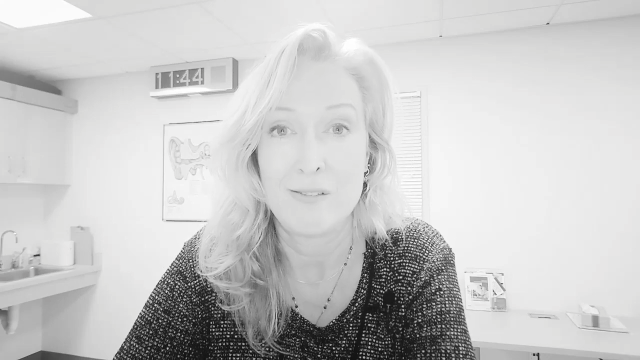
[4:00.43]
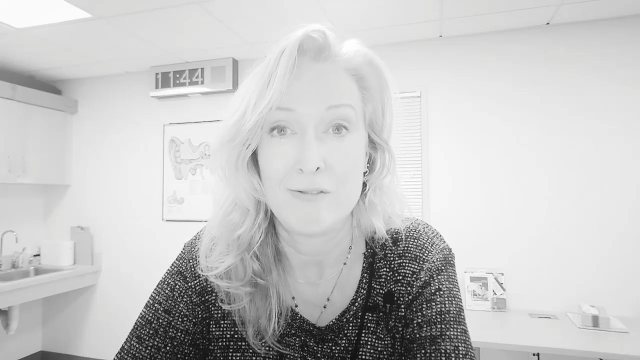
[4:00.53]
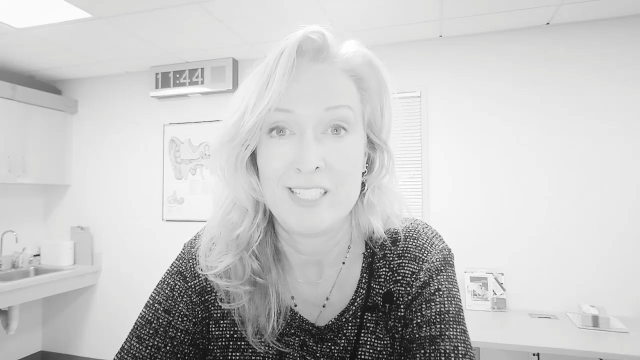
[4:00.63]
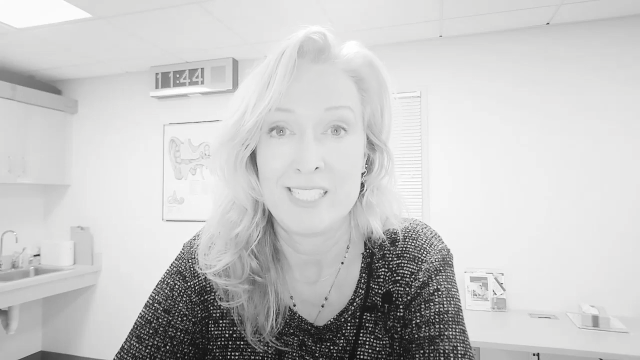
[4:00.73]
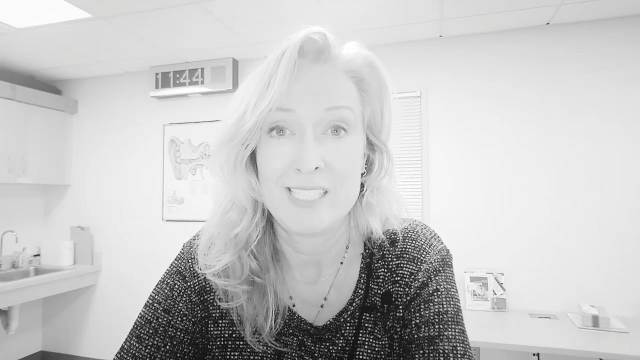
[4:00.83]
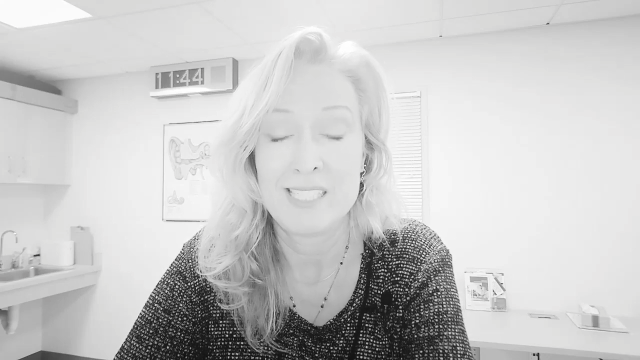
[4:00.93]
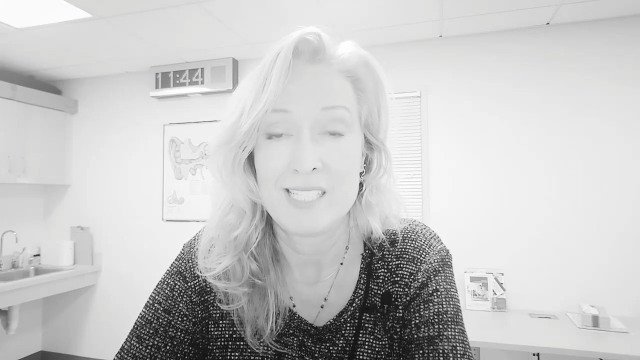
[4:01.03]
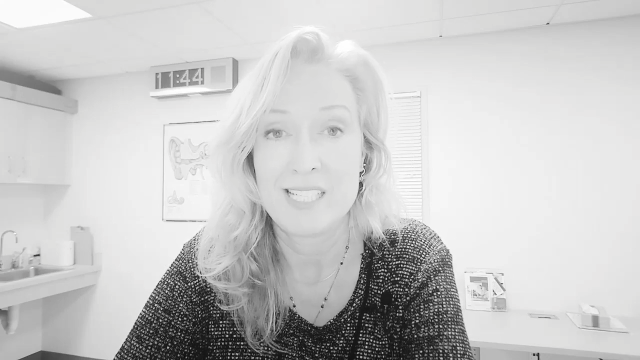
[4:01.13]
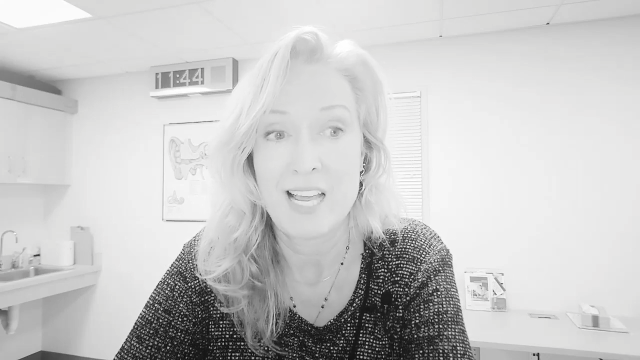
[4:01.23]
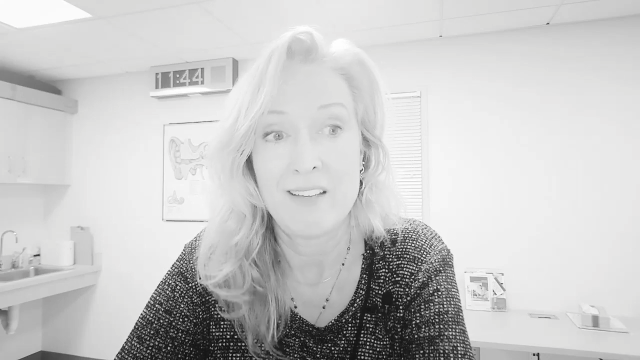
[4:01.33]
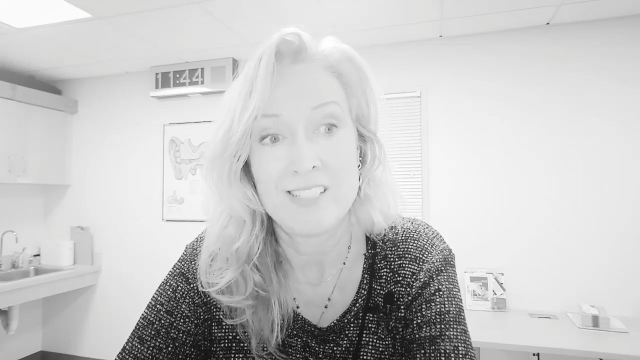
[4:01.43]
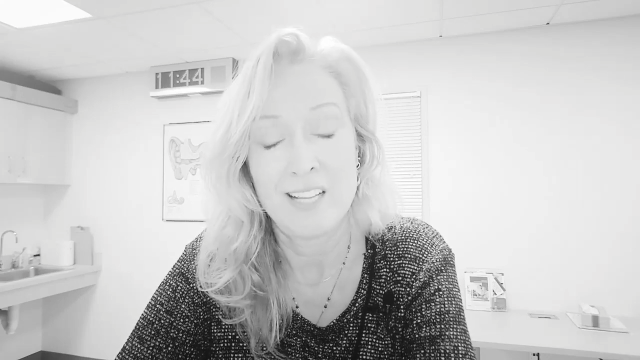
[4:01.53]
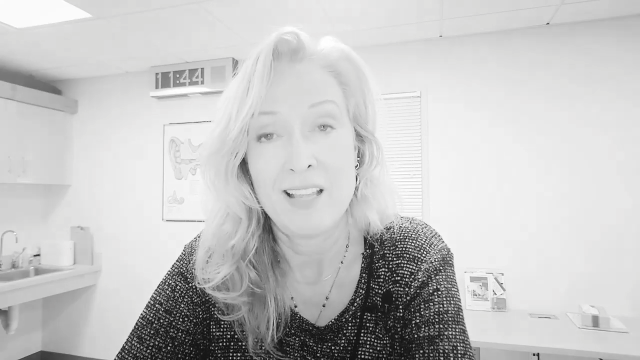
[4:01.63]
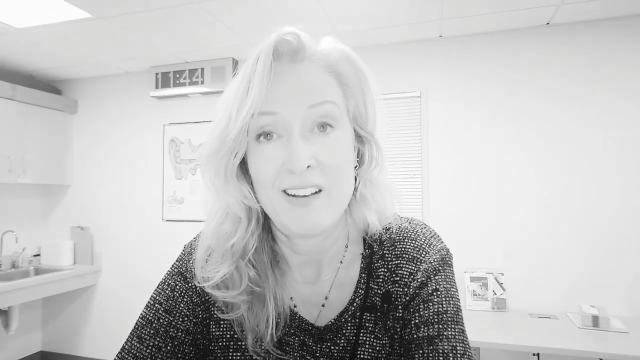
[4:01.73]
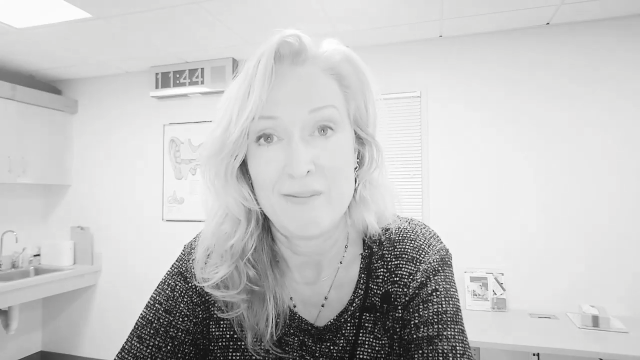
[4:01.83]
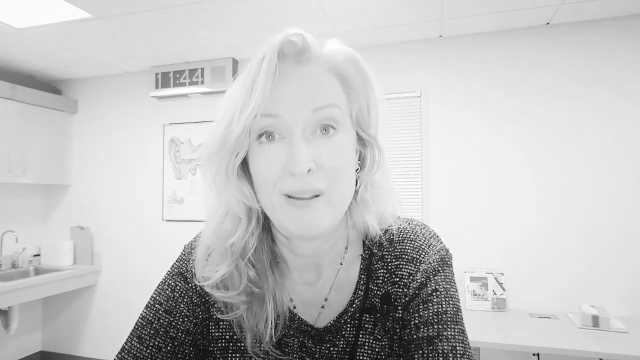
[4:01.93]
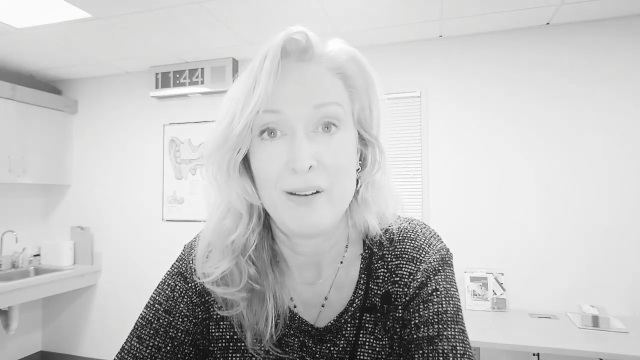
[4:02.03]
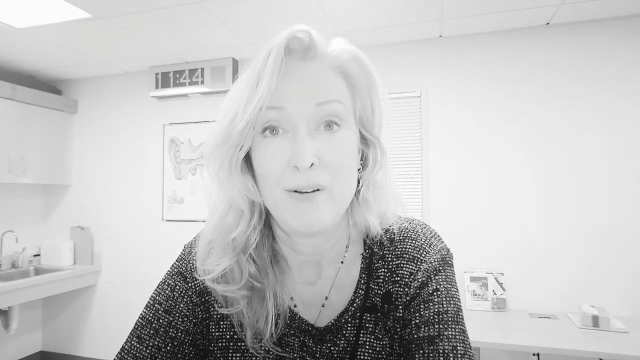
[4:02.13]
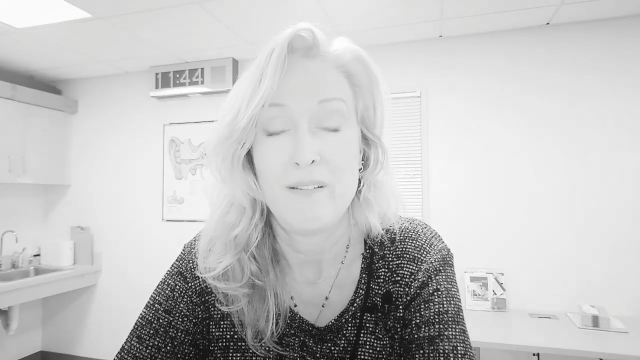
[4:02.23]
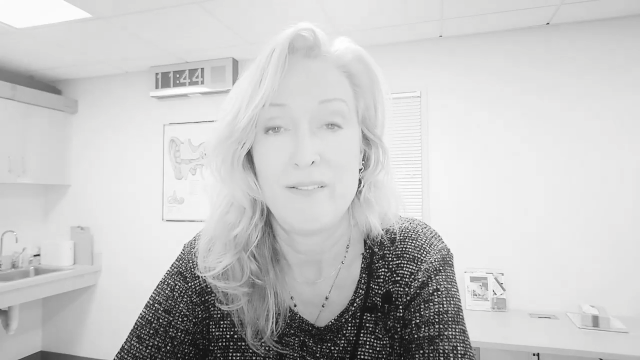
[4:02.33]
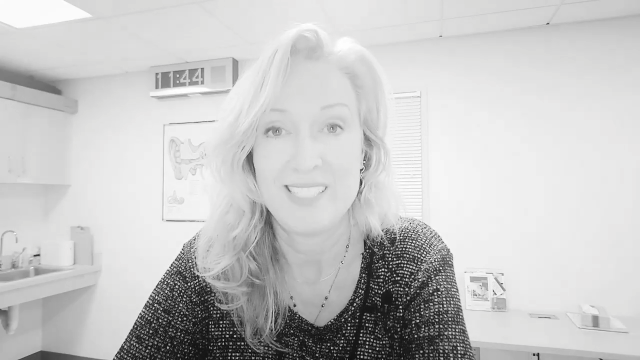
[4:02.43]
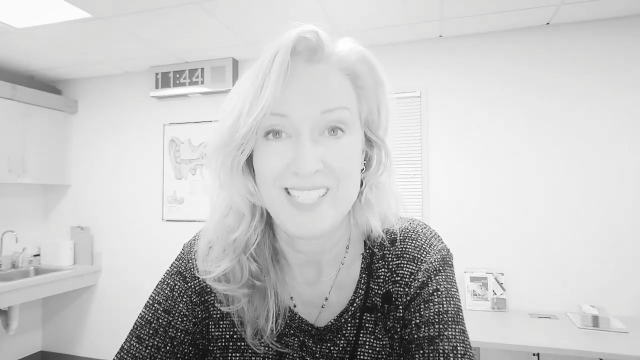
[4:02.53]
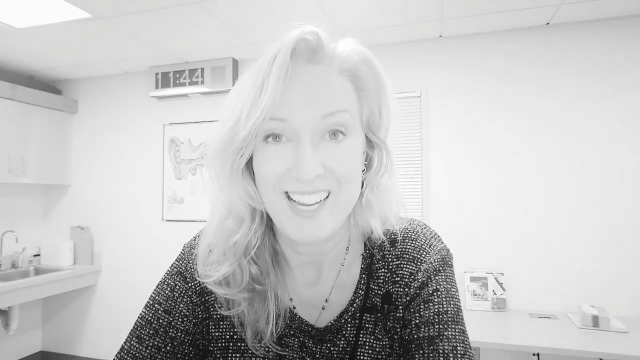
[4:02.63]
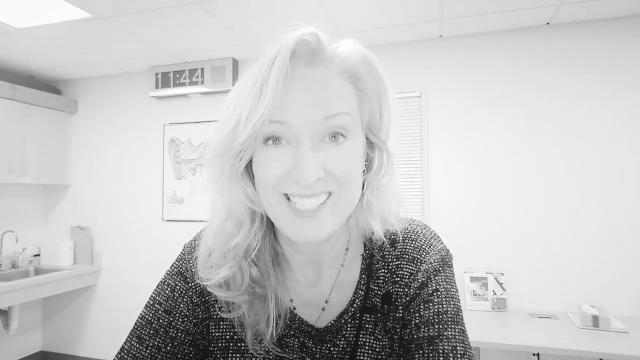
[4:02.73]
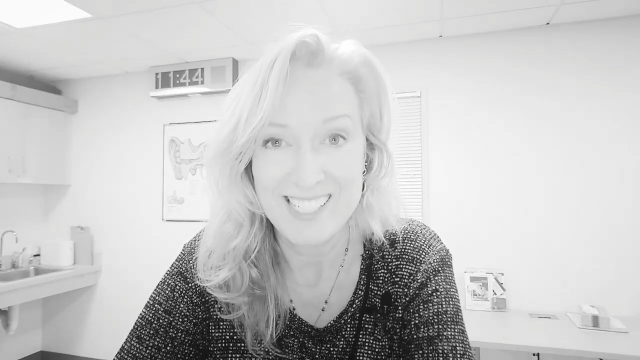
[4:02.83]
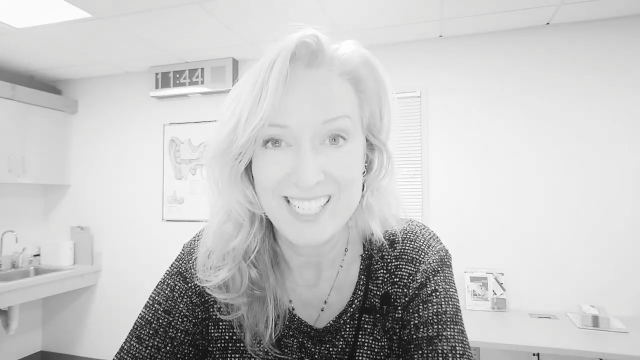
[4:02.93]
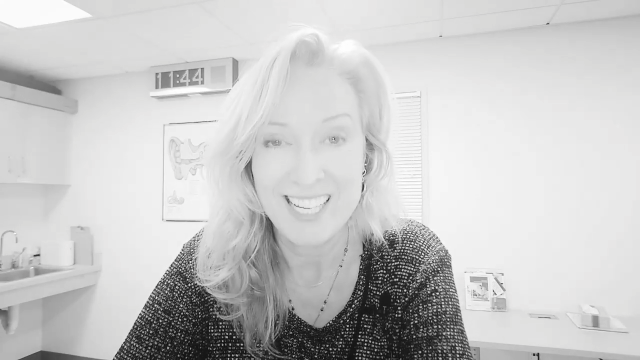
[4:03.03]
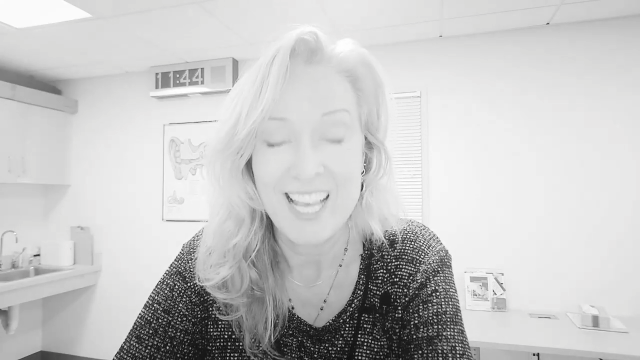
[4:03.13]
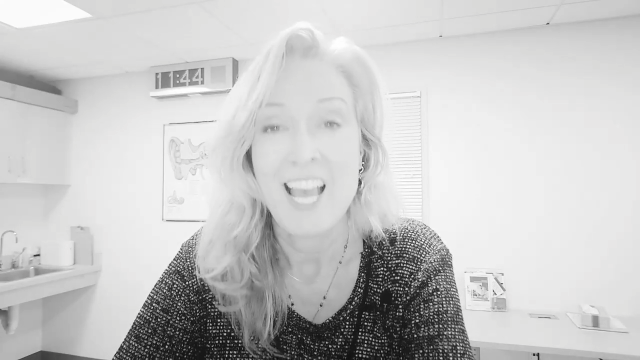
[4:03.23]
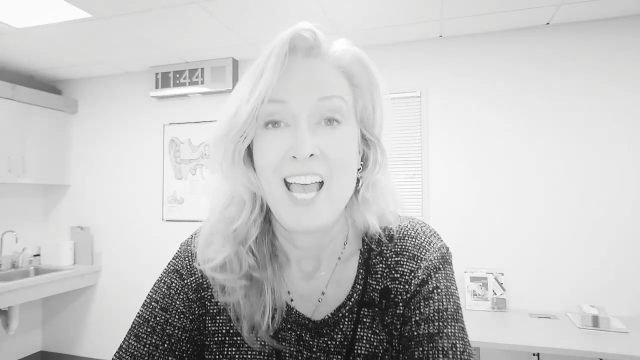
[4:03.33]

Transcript: of readings that I've done that have been fantastic.